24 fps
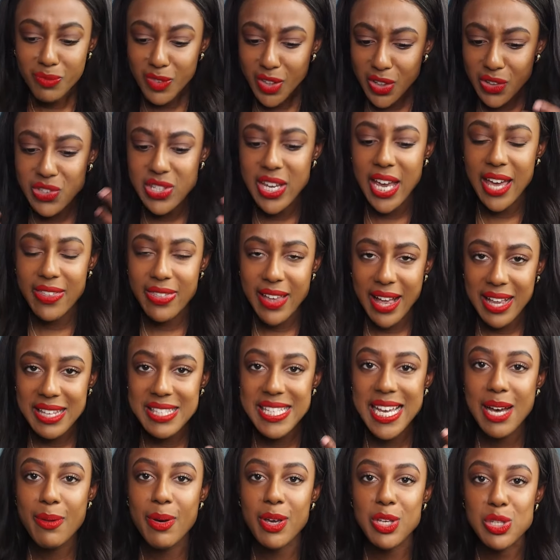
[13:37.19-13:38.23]
So yeah, that's
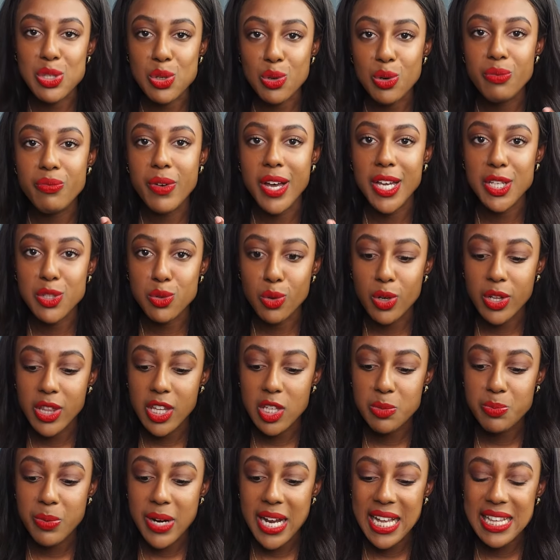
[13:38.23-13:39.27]
how I sort of find all of these
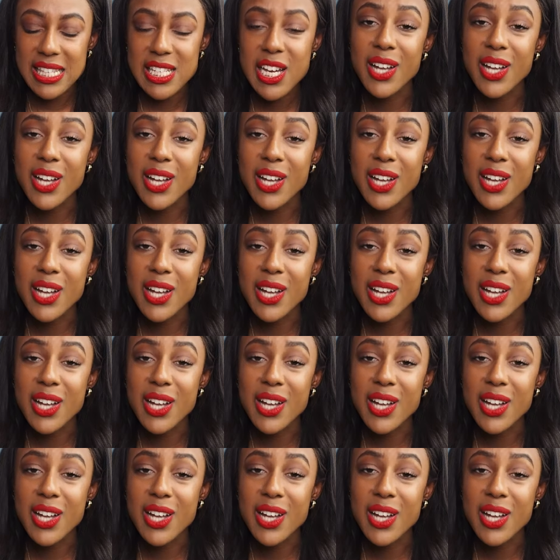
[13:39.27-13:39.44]
brands.